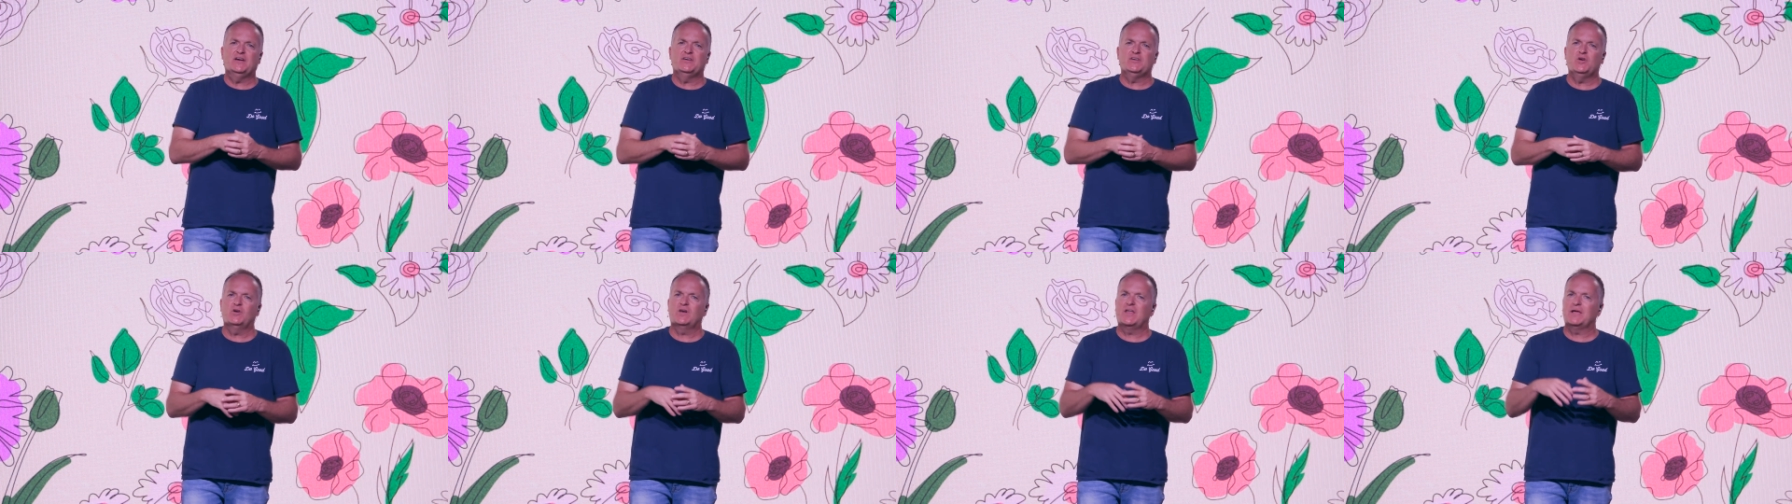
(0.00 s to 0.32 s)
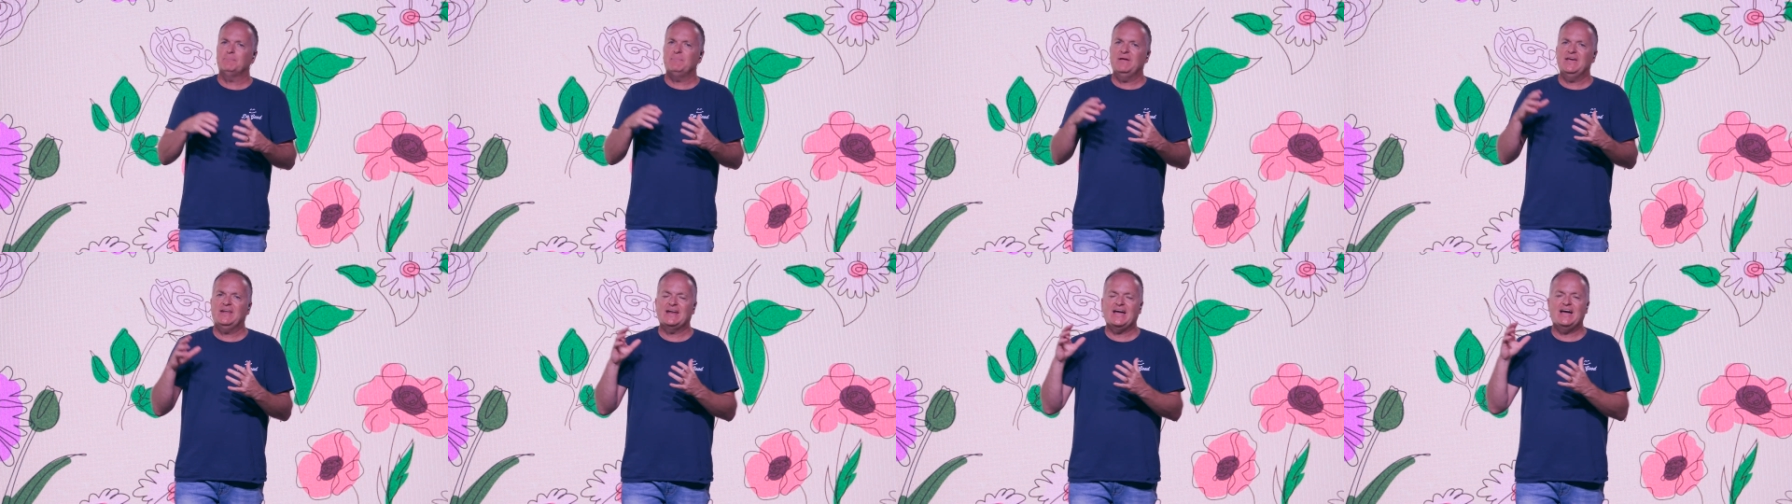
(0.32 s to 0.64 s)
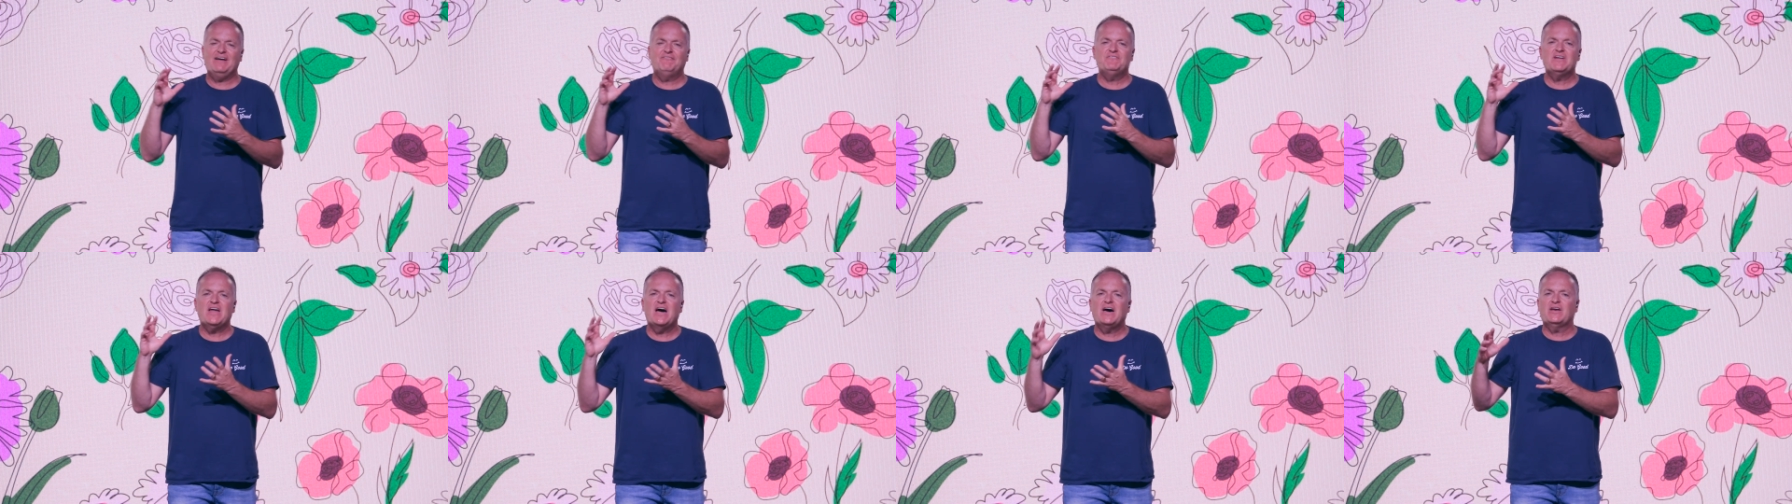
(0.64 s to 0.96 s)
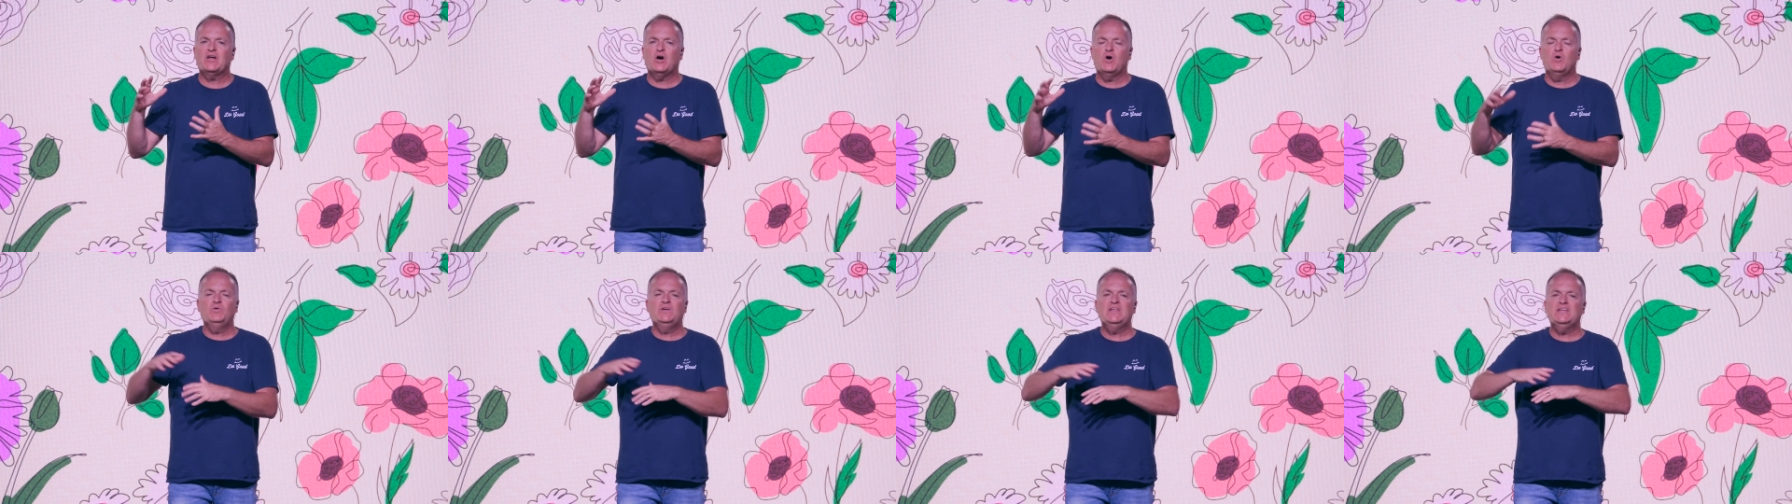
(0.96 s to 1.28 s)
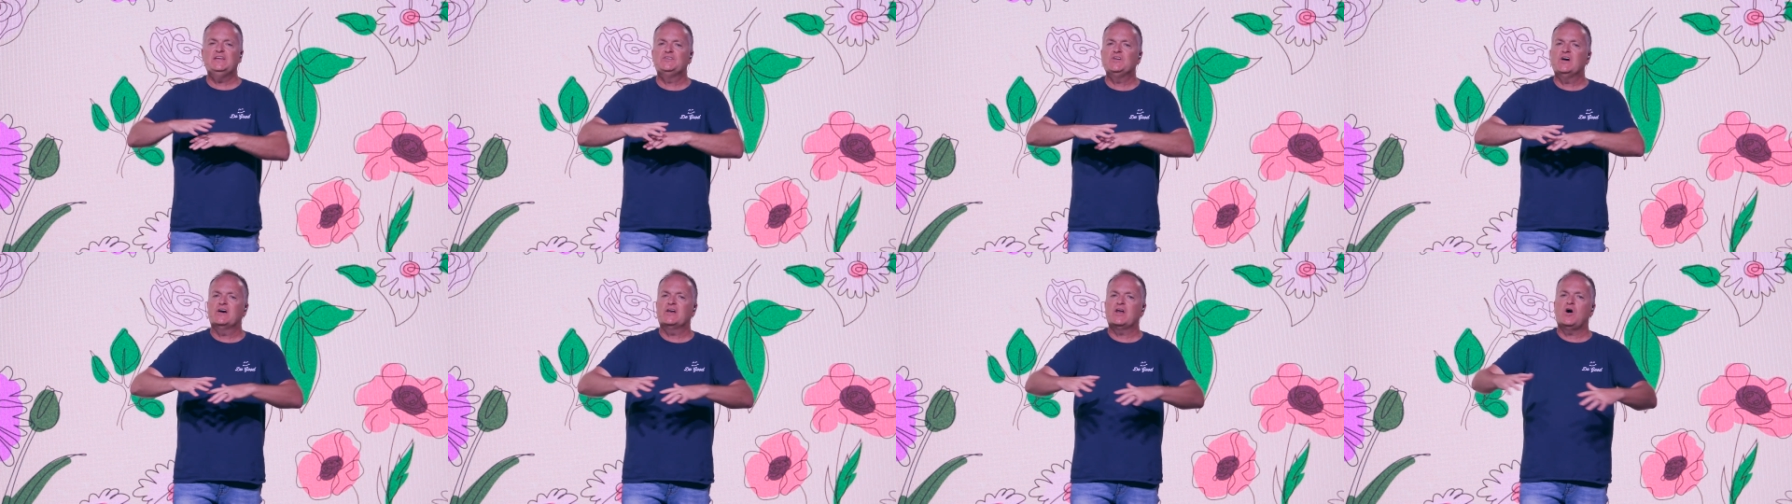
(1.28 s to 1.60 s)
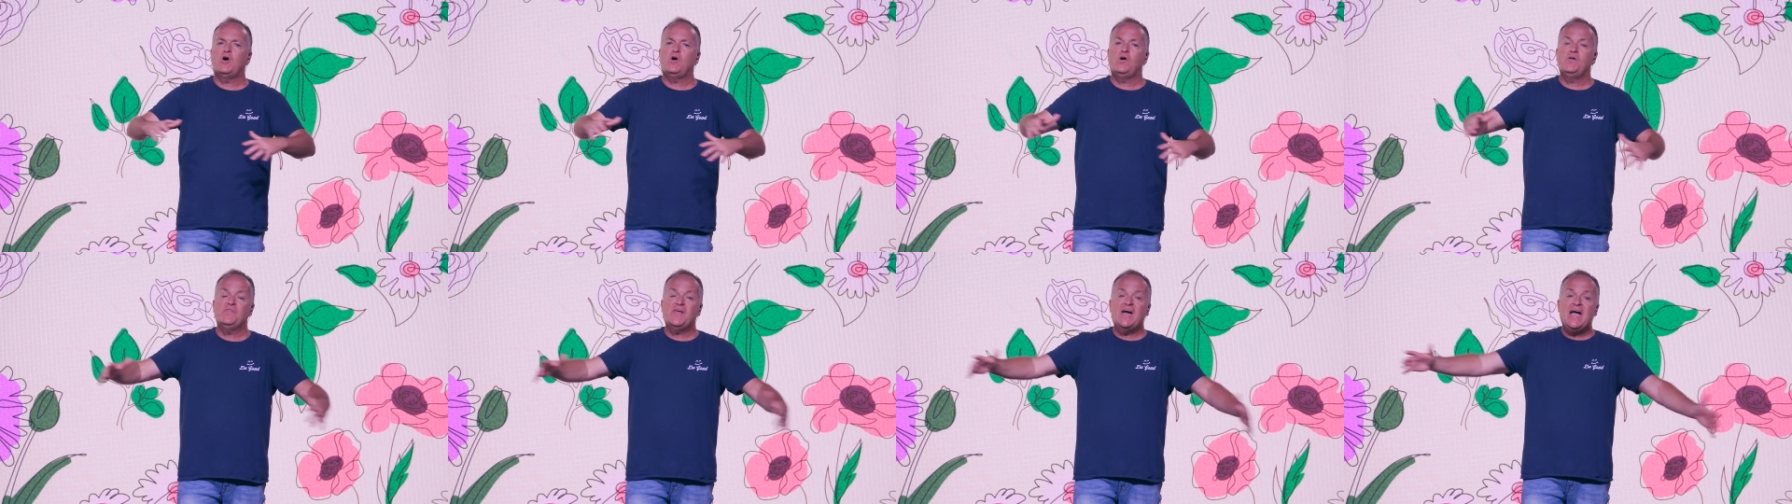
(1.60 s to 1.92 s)
And you're like, man, I've not only done
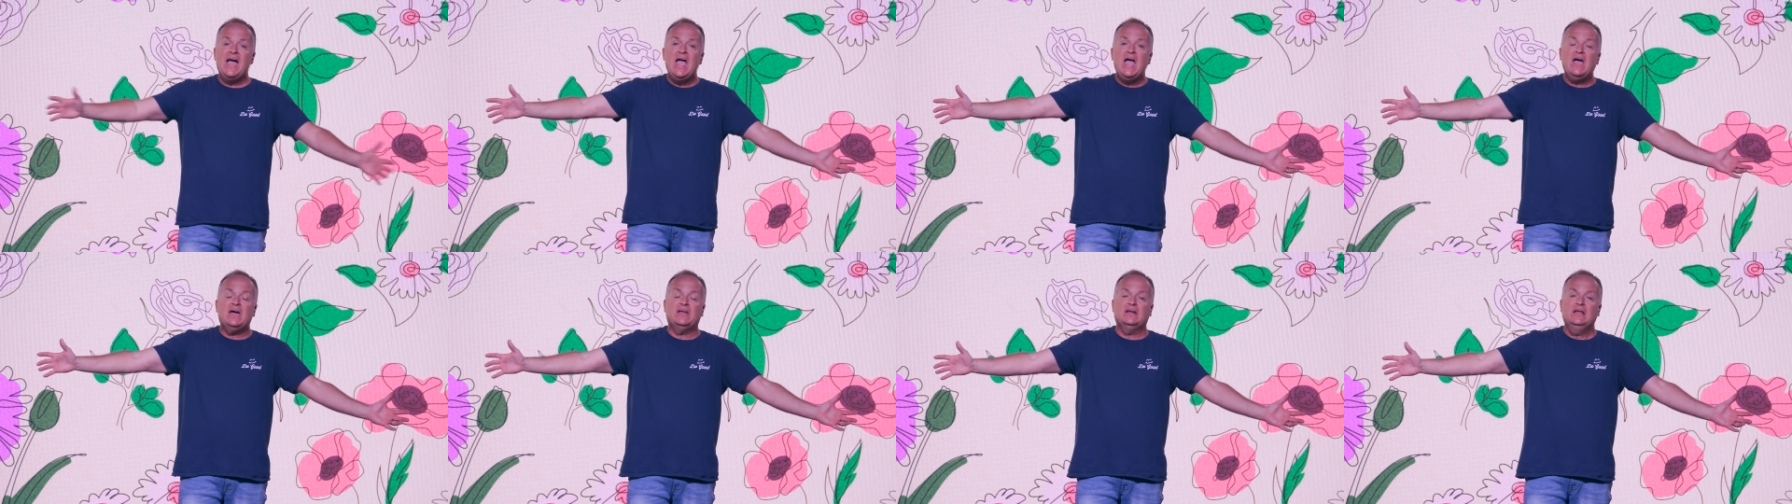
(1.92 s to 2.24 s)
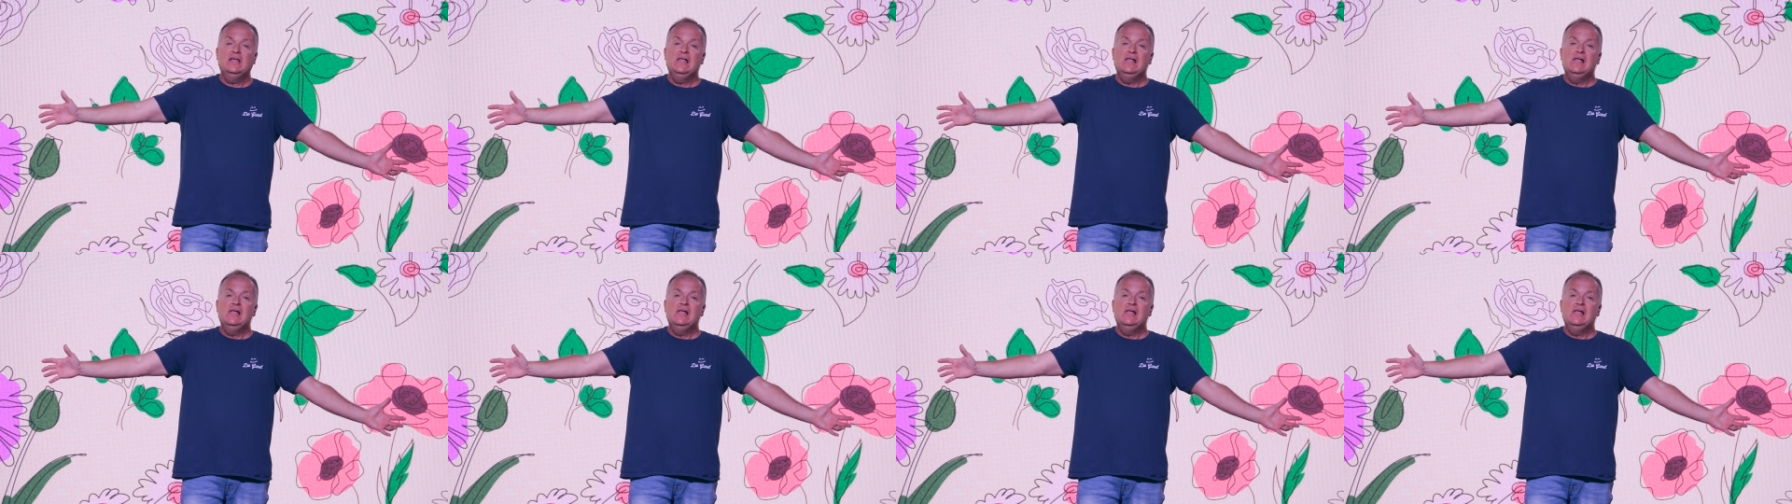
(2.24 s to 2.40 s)
all that,